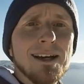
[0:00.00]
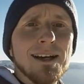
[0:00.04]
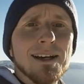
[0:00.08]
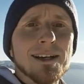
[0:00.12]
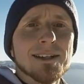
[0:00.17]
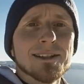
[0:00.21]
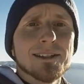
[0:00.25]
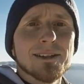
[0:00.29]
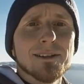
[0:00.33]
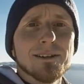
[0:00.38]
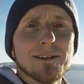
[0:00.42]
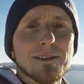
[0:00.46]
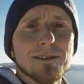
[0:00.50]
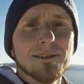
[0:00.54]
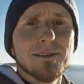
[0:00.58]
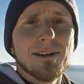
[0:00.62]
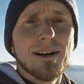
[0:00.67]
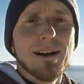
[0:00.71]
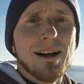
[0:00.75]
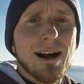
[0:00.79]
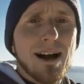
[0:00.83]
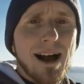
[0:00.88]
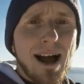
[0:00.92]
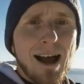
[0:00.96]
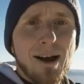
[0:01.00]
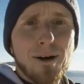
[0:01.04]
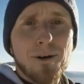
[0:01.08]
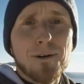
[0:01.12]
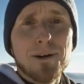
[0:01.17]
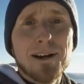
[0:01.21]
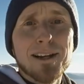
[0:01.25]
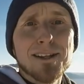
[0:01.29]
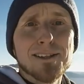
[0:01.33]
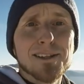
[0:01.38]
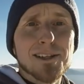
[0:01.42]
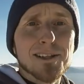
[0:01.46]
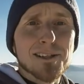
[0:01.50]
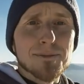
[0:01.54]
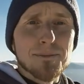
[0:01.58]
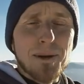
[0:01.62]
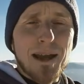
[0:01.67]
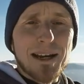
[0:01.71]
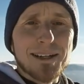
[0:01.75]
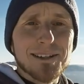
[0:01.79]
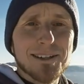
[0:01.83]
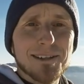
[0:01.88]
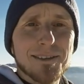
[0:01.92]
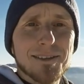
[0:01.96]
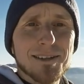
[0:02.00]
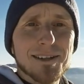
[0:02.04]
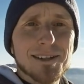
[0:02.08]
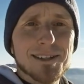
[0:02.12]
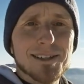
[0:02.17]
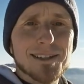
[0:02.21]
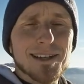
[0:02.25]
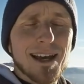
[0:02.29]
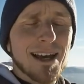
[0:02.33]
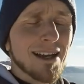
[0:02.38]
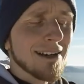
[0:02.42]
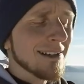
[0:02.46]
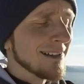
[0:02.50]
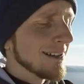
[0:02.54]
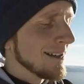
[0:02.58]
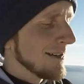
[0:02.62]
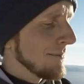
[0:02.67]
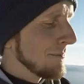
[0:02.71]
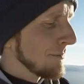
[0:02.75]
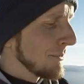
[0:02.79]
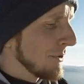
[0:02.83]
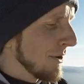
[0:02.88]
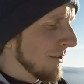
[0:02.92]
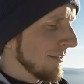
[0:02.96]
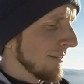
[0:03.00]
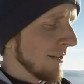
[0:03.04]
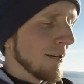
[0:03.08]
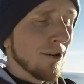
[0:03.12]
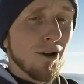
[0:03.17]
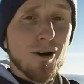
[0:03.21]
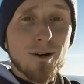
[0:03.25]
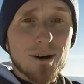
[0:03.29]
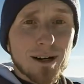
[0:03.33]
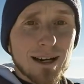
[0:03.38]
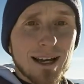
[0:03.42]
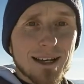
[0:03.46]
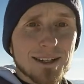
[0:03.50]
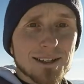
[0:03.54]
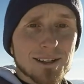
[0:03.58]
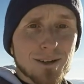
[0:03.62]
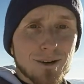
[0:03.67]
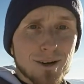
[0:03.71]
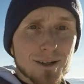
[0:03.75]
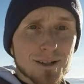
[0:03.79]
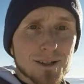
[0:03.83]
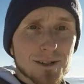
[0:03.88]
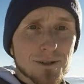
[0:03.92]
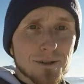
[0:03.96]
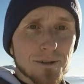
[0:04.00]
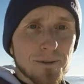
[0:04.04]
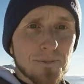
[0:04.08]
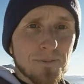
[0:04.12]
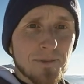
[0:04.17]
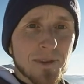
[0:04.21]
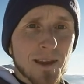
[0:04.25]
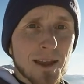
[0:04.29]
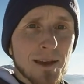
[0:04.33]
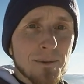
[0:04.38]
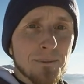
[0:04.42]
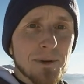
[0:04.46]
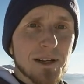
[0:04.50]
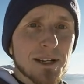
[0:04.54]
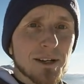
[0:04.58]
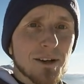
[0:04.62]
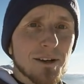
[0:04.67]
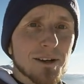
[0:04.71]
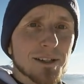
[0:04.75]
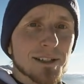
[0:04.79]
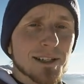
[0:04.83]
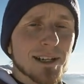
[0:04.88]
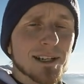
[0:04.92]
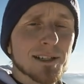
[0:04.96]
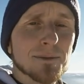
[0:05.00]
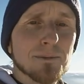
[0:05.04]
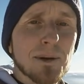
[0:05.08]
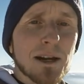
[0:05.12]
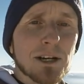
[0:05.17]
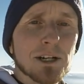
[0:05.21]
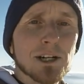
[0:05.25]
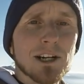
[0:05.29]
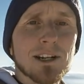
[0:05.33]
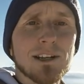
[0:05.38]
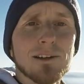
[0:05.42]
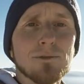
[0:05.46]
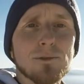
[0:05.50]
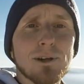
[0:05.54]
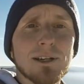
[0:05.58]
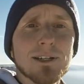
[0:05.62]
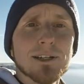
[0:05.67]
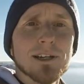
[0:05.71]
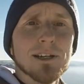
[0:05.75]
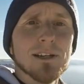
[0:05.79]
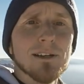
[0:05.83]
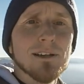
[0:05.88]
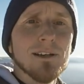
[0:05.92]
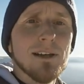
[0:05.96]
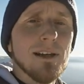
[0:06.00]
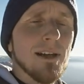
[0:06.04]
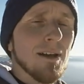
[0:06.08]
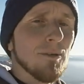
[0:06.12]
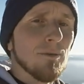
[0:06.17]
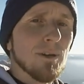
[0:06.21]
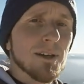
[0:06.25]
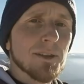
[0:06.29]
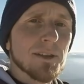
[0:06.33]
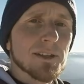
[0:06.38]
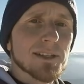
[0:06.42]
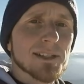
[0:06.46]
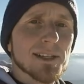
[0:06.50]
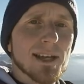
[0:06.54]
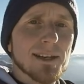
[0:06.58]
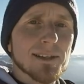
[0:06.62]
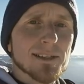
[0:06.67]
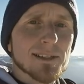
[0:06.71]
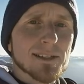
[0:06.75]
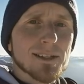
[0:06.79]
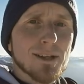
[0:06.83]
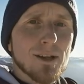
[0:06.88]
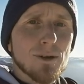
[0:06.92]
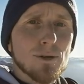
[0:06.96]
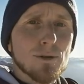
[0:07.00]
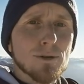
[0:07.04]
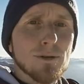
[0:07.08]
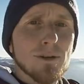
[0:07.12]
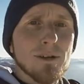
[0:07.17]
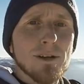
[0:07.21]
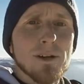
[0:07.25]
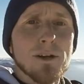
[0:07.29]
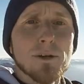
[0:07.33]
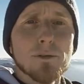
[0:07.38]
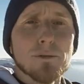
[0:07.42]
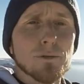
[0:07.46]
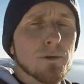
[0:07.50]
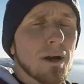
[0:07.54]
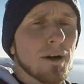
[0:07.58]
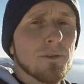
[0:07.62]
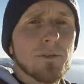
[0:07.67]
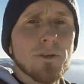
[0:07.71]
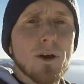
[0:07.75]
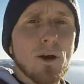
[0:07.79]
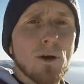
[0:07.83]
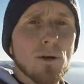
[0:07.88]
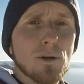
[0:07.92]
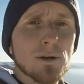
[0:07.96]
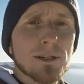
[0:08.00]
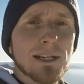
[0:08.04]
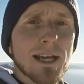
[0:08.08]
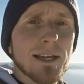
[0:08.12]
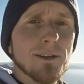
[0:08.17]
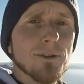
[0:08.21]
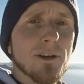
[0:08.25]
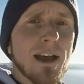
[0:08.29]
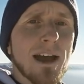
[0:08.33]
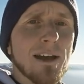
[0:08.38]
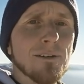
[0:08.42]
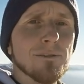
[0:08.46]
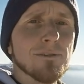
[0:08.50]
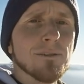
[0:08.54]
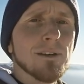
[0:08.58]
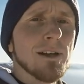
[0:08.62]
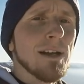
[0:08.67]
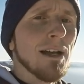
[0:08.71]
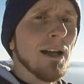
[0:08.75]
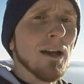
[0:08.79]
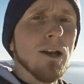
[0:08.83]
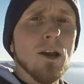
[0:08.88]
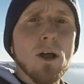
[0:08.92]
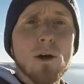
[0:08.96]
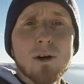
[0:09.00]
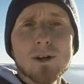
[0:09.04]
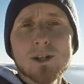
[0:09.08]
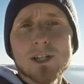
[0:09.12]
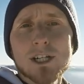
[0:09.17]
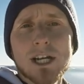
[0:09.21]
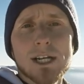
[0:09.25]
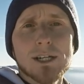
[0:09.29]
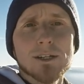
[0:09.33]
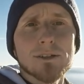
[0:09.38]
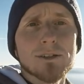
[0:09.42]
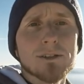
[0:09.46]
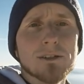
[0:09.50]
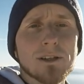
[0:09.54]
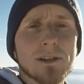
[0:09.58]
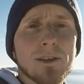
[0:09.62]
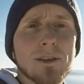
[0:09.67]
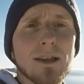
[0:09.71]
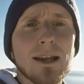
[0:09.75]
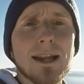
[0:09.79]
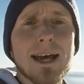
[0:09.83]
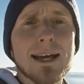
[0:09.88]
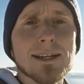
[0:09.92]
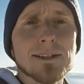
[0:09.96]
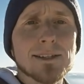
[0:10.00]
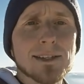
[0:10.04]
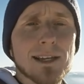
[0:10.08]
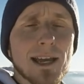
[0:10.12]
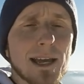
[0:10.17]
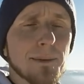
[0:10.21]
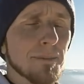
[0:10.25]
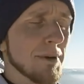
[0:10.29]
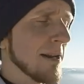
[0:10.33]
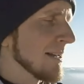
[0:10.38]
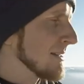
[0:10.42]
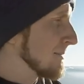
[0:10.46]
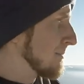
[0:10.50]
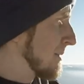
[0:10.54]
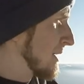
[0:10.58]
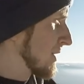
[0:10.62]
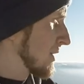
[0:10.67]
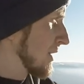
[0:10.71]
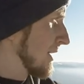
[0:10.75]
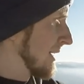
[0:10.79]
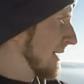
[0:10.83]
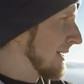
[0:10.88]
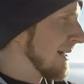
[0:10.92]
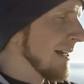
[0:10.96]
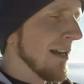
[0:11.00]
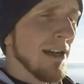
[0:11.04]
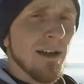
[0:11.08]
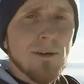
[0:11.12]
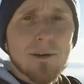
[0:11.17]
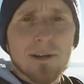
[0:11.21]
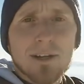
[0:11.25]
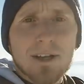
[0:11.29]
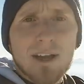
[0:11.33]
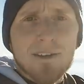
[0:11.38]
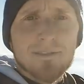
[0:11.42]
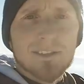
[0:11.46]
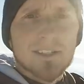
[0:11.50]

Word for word: So I already suspected this and brought the long lens also, because especially in winter, when the sun is low throughout the whole day, you have long shadows in the landscape, and especially when you have